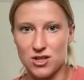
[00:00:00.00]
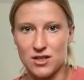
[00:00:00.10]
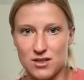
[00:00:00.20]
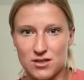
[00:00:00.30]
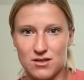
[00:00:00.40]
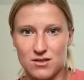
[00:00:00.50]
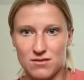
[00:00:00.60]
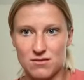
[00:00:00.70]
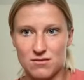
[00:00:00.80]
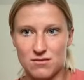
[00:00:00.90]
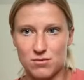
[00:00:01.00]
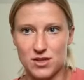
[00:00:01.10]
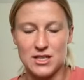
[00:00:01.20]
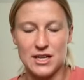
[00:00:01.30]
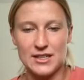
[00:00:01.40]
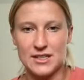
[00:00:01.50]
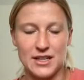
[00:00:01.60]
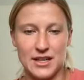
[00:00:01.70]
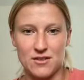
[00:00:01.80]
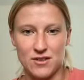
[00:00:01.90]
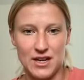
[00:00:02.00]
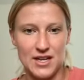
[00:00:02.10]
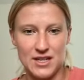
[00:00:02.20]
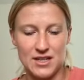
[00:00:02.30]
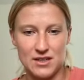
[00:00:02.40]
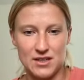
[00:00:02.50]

just protecting it. Right.